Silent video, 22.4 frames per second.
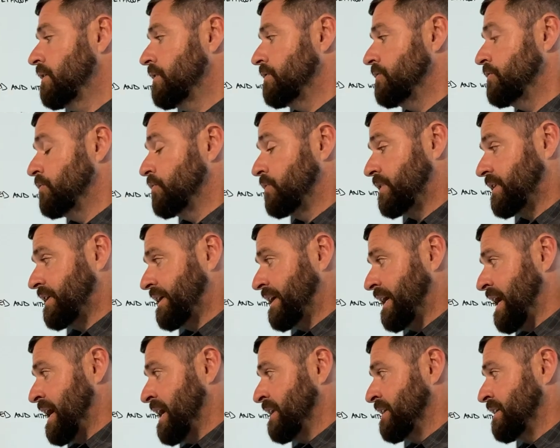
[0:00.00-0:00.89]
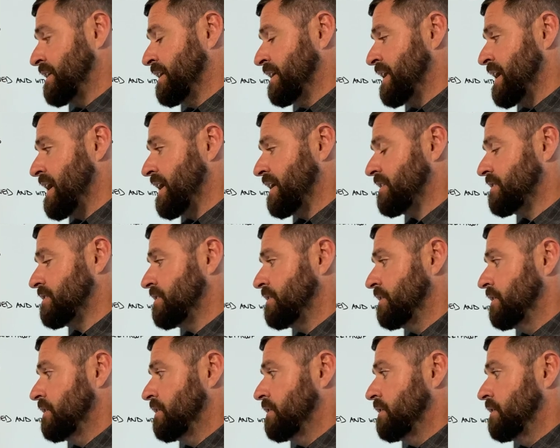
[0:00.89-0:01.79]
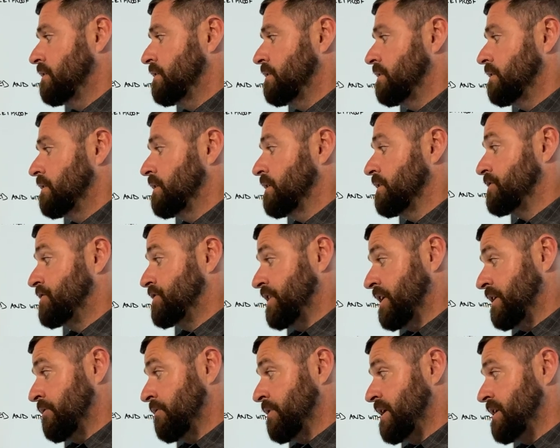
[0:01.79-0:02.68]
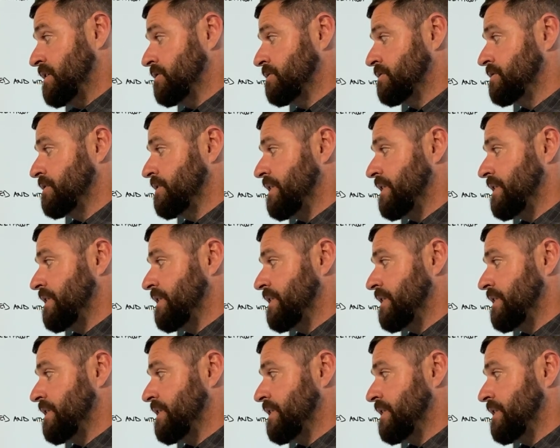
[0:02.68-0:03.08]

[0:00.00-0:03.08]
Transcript: you can connect a generator to